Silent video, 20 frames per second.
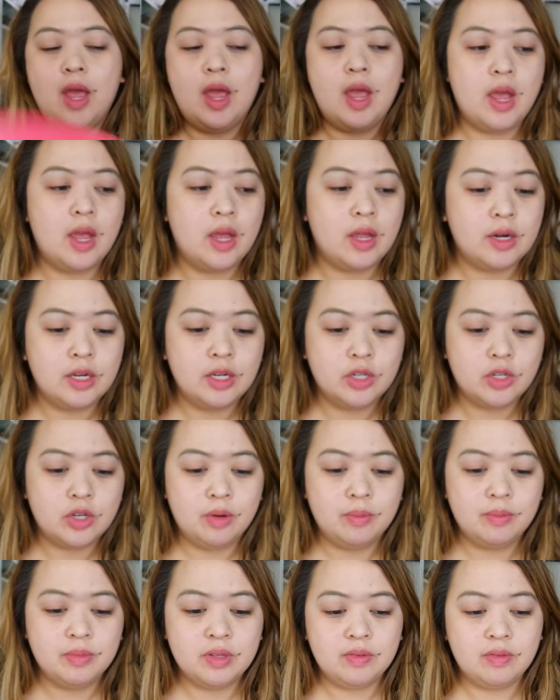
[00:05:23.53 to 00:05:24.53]
And in
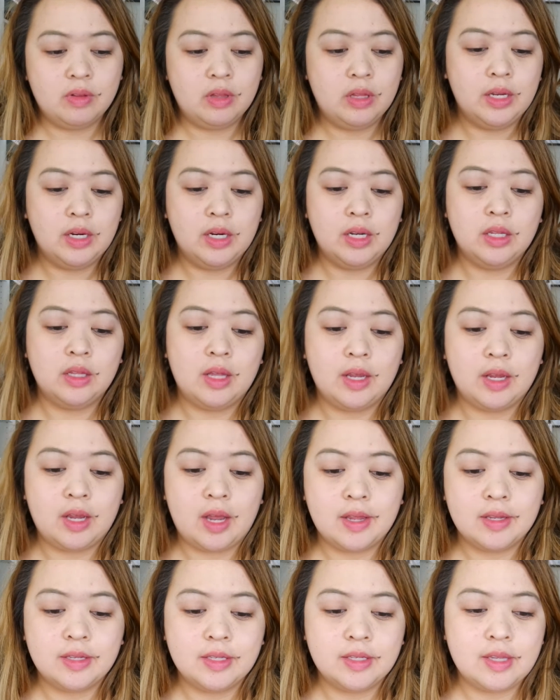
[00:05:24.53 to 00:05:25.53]
terms of cleaning, like
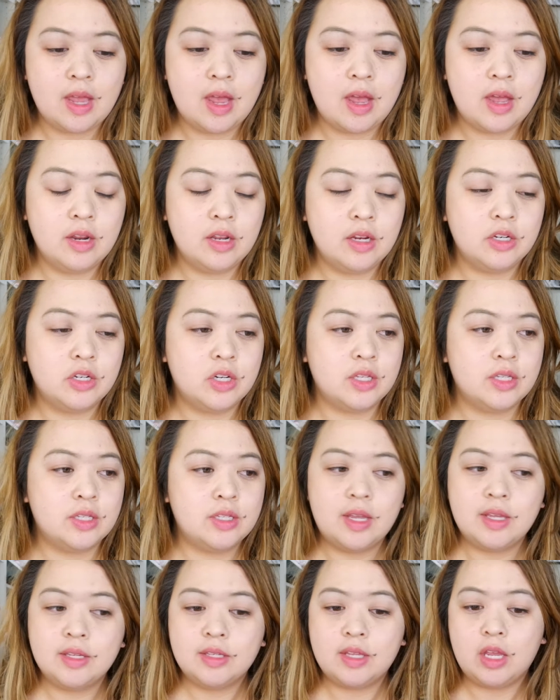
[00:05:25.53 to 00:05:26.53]
I said, it just
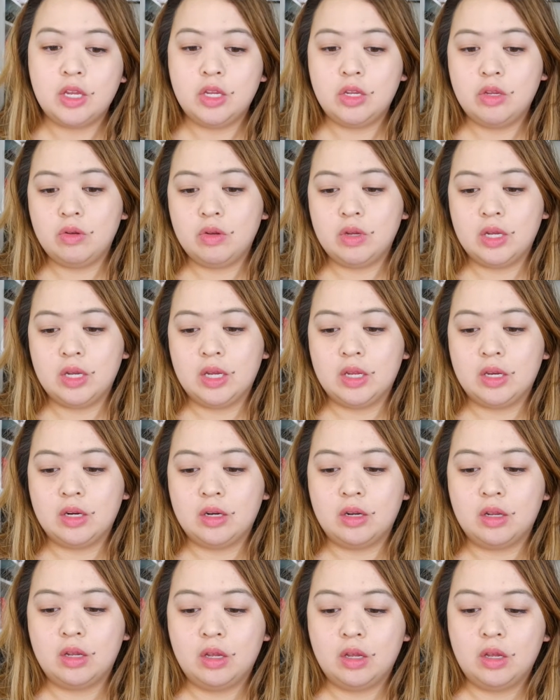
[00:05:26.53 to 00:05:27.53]
says that you
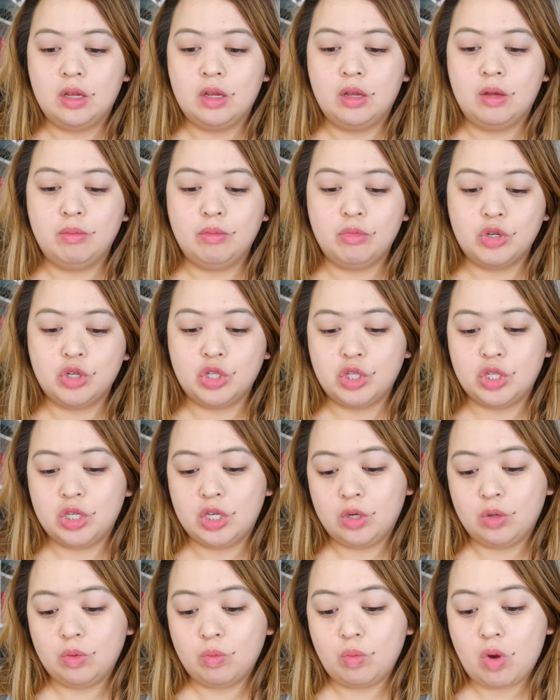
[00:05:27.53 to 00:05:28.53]
can
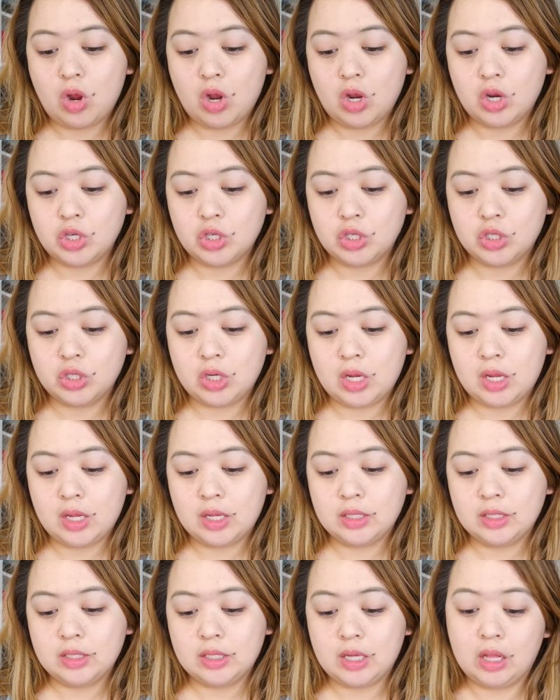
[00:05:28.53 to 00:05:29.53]
machine wash
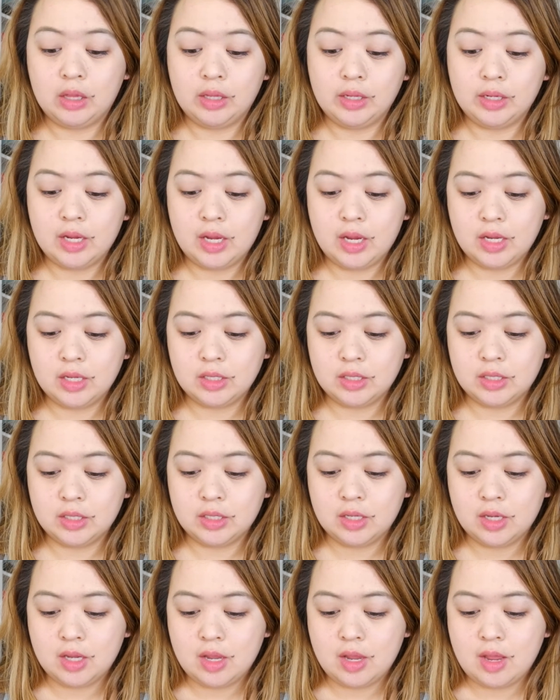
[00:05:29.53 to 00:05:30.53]
delicate.
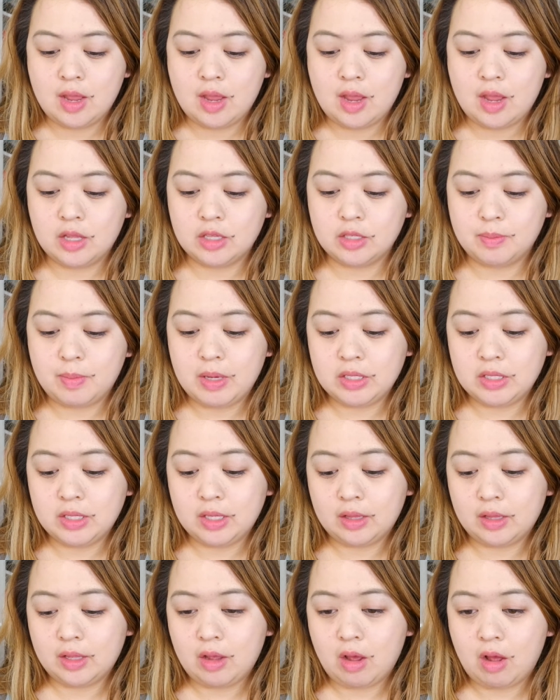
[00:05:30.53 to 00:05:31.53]
And it's
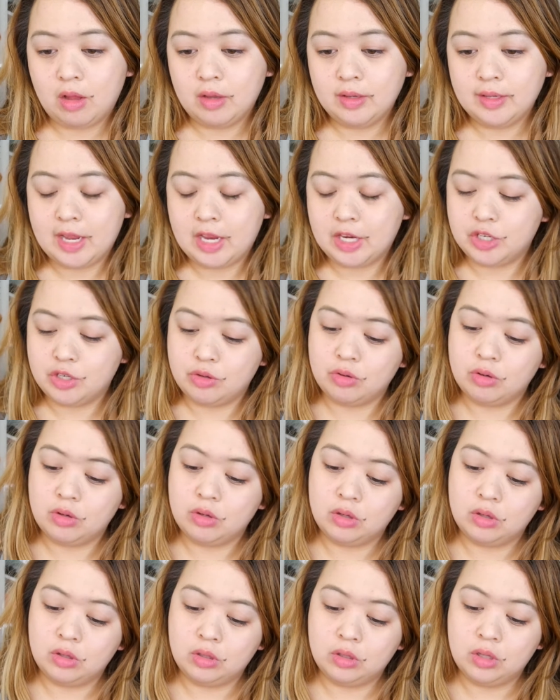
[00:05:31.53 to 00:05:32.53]
basically all
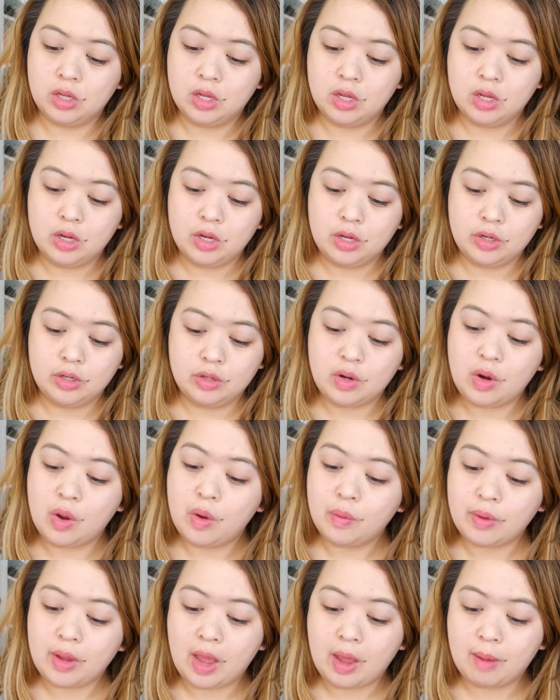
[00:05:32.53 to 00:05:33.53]
natural,
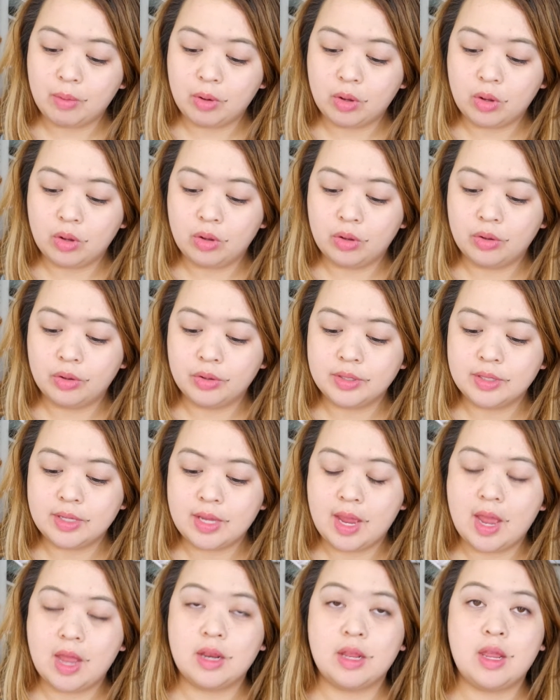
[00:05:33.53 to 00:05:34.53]
no chemicals,
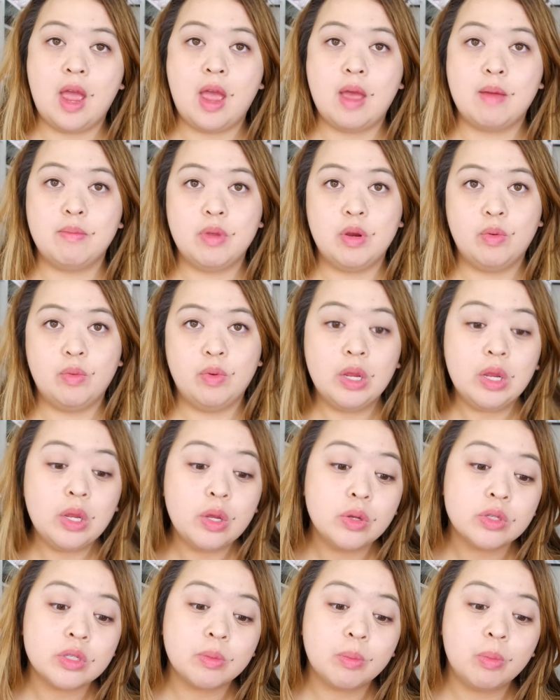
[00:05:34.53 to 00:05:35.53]
and can be
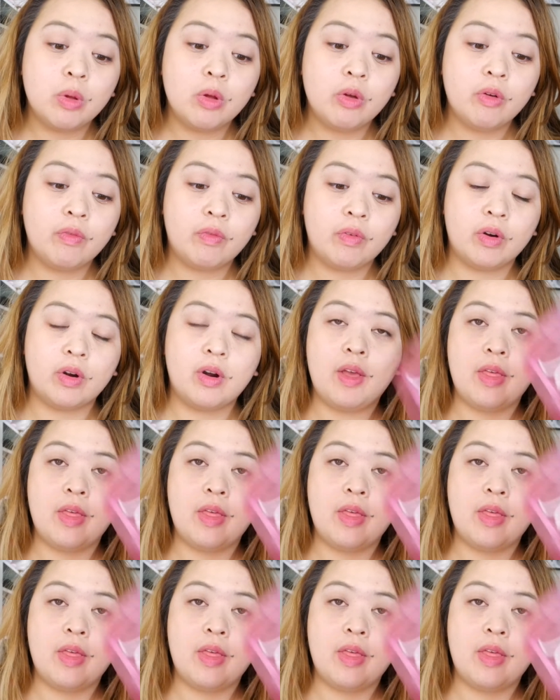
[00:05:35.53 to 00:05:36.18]
reusable for